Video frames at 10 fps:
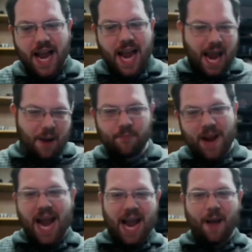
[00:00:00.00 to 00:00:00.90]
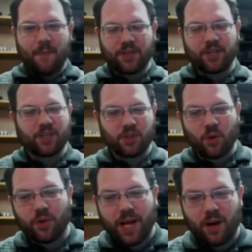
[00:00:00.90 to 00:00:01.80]
And bam, it just
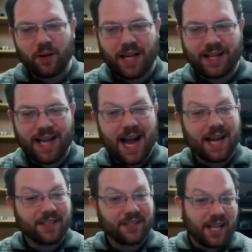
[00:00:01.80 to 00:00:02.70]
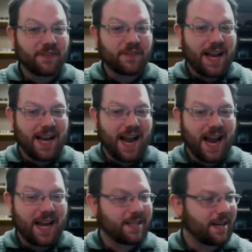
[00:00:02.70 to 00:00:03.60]
sold out like that. So that's
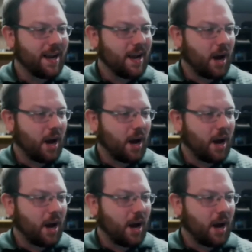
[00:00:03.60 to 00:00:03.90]
fantastic.